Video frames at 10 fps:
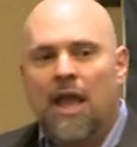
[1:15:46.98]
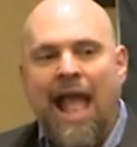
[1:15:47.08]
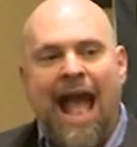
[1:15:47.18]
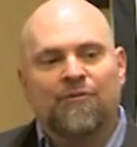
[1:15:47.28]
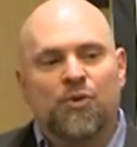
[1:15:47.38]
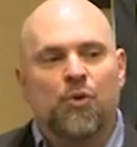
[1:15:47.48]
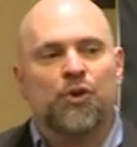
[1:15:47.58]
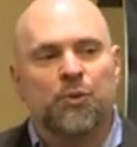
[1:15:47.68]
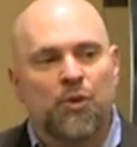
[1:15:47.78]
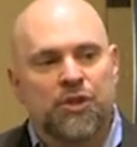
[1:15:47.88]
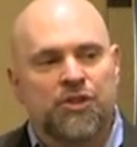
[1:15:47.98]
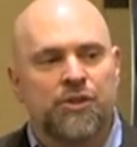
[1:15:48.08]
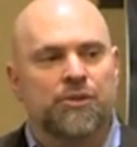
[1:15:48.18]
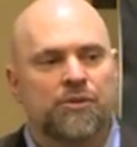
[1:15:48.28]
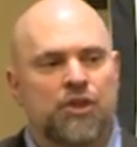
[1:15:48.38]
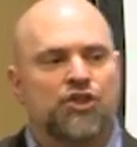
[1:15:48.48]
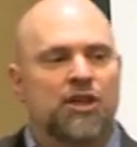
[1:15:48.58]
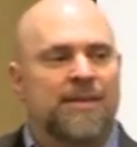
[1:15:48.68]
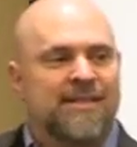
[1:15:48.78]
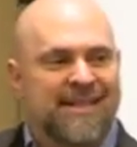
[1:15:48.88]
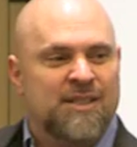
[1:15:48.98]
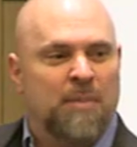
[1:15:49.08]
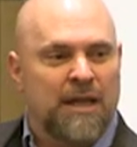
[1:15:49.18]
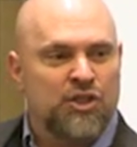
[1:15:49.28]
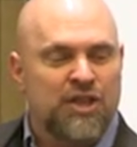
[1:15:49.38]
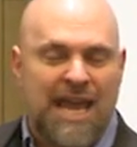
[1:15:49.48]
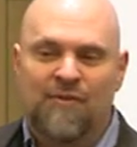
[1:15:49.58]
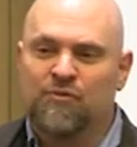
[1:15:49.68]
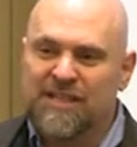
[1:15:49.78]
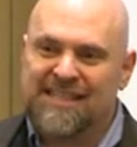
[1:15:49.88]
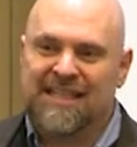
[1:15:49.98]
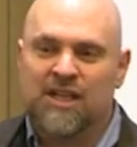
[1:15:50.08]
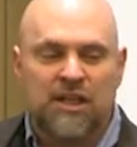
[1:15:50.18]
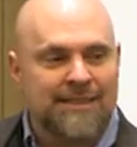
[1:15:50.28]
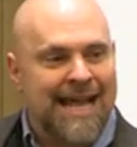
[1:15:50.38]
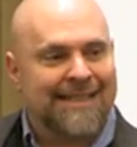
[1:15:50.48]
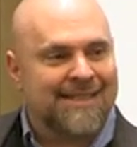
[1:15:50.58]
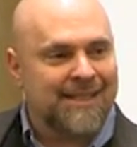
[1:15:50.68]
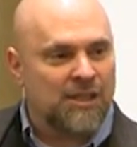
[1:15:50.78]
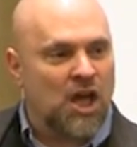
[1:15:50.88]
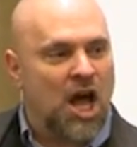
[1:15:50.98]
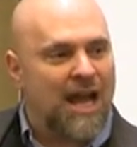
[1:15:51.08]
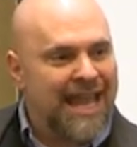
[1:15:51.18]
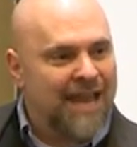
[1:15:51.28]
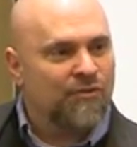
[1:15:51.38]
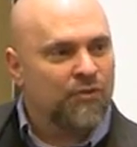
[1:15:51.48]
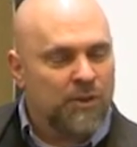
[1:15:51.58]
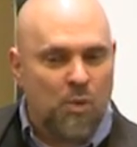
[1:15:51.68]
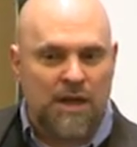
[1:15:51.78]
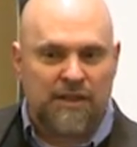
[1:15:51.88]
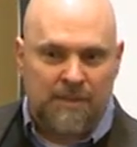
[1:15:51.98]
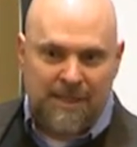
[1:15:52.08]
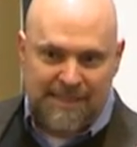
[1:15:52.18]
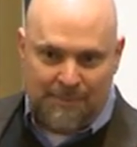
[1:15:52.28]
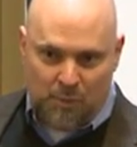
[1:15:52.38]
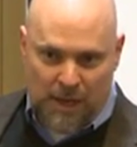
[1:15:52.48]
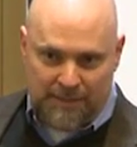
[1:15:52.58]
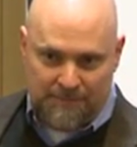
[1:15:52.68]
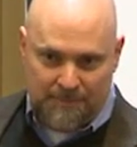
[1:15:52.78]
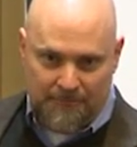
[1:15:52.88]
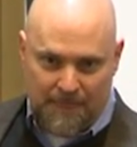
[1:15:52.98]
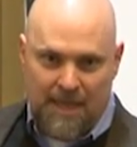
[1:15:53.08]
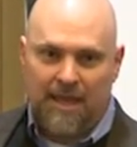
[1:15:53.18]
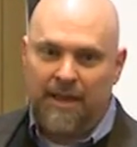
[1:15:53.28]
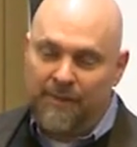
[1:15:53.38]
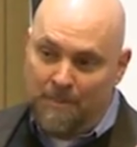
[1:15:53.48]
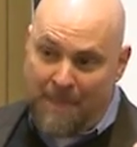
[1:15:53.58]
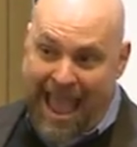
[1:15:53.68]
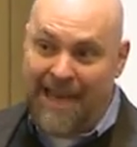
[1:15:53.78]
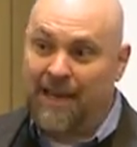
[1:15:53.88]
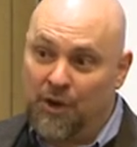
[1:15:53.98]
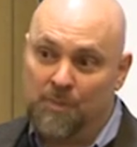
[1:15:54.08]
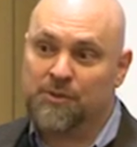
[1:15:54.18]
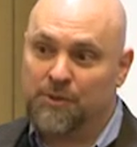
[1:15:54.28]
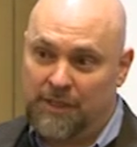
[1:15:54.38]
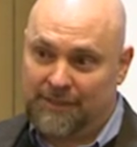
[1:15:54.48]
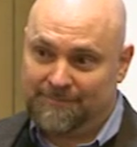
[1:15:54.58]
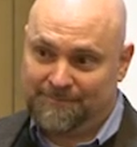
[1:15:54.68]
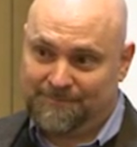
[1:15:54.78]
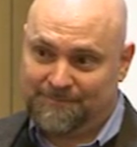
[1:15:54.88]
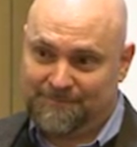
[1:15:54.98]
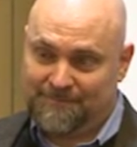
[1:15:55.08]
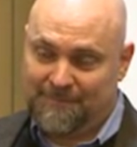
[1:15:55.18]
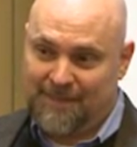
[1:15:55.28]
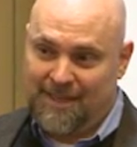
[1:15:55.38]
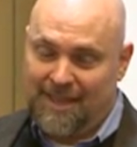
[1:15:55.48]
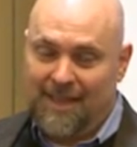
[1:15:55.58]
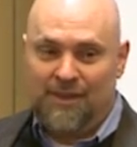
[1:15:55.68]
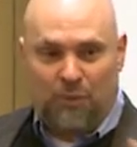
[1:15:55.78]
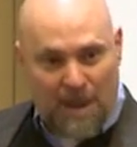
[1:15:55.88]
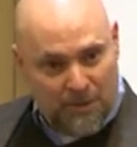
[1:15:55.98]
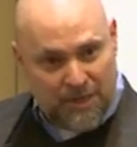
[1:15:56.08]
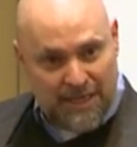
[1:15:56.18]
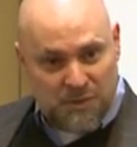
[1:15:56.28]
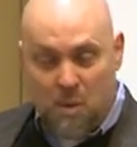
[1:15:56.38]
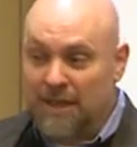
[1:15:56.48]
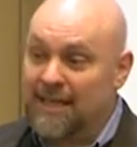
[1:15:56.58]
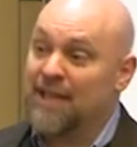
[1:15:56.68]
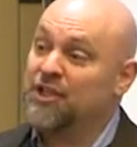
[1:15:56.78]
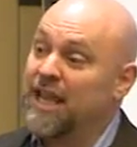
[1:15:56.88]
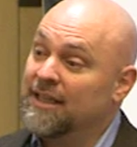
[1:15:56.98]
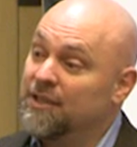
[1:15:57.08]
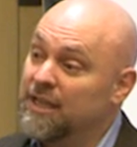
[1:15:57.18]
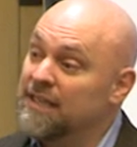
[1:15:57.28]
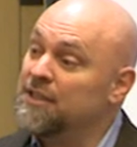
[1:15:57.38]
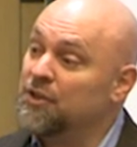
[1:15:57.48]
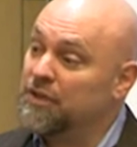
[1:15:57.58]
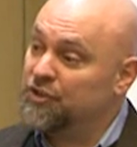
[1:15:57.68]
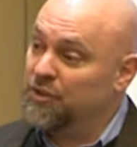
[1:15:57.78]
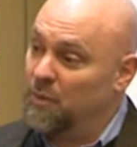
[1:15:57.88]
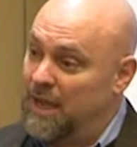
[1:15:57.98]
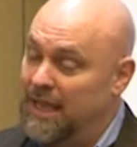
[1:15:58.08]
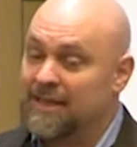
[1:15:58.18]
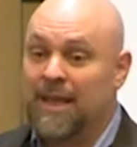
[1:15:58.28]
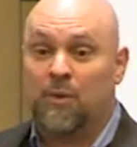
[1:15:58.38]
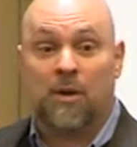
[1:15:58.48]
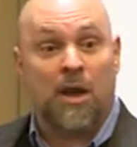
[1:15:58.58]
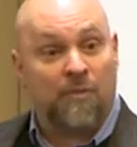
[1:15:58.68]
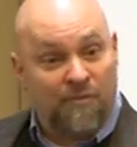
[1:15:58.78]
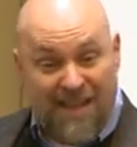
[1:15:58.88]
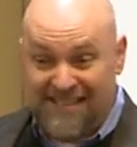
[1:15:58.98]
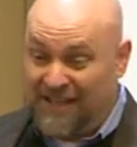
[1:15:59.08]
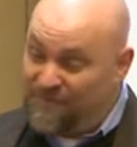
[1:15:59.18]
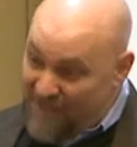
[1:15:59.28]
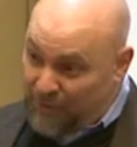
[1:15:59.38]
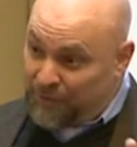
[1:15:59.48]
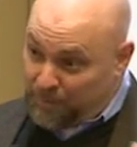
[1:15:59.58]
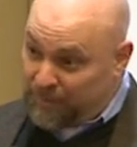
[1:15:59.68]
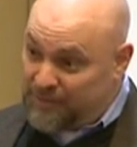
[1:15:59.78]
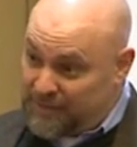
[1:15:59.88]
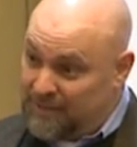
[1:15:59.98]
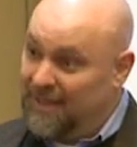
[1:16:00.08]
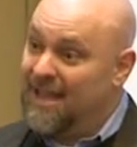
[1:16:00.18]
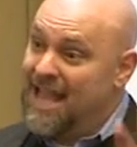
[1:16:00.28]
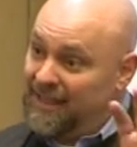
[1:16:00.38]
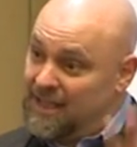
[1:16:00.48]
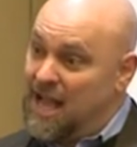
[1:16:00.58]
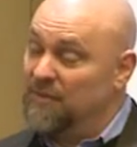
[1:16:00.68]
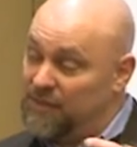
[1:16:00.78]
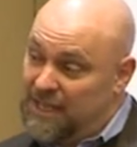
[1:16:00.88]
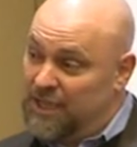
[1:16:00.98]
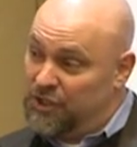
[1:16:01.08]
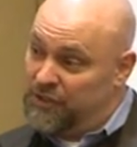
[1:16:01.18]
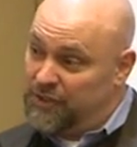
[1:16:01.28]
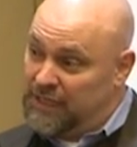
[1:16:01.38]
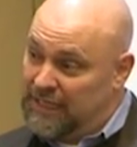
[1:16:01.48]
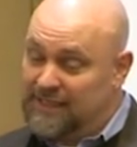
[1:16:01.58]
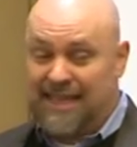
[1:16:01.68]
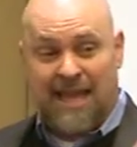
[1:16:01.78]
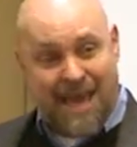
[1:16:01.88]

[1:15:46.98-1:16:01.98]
After World War II, the Germans expunged every single Nazi law, every one of them except one: the ban on homeschooling. The Remmelkes wanted to educate their kids in a Christian way. They were facing federal prison and the confiscation of their kids. They